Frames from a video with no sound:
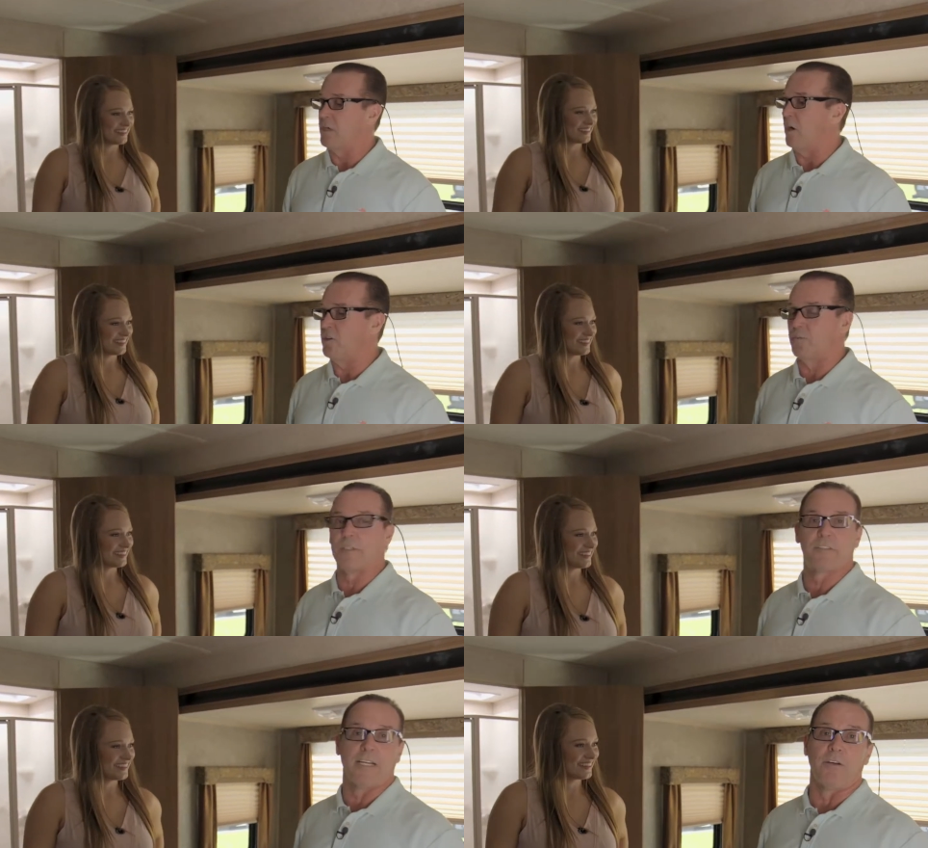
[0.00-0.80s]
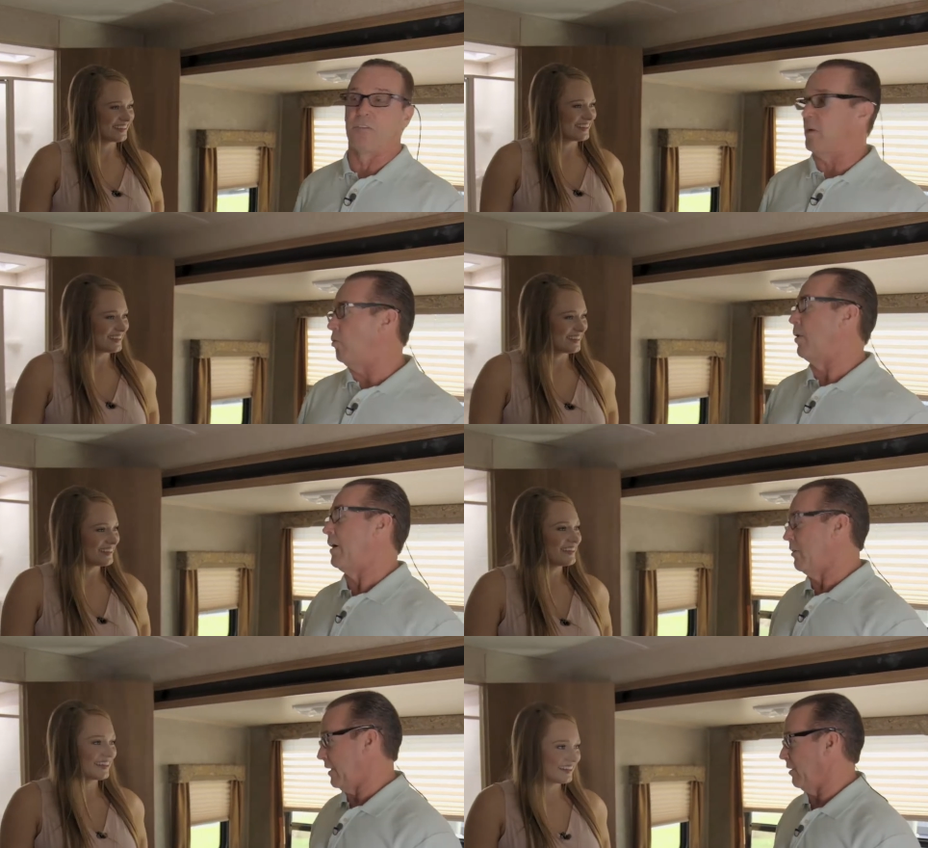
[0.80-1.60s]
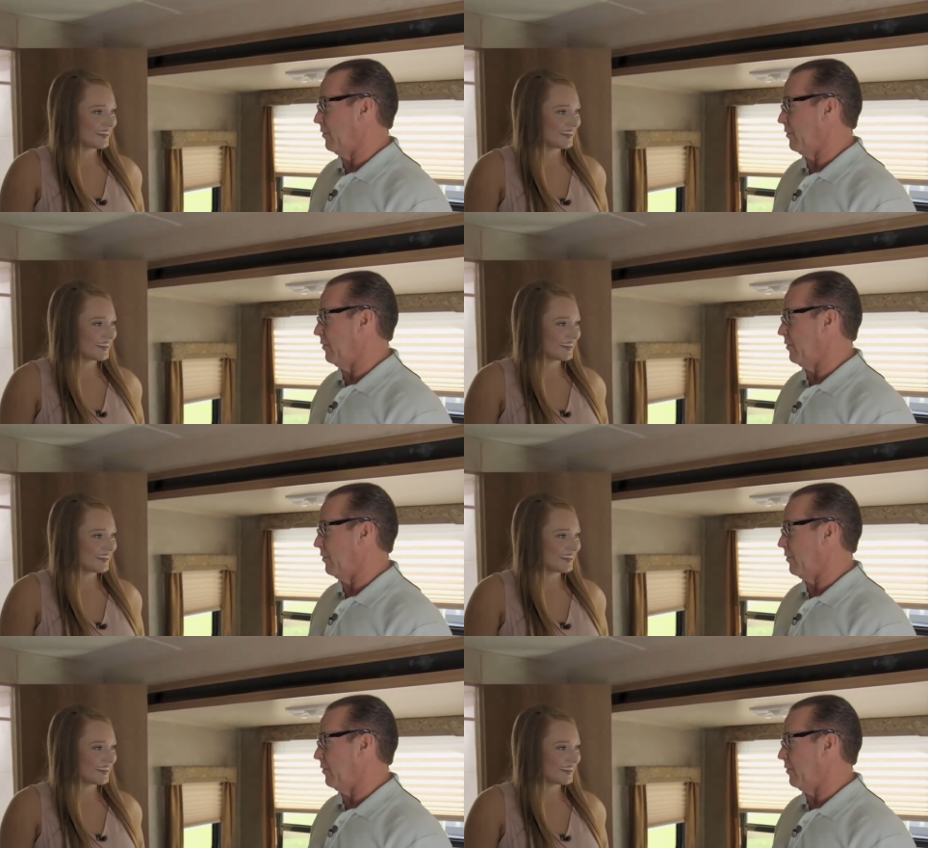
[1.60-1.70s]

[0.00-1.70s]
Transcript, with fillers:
Speaker 1: coachmen sell so well here.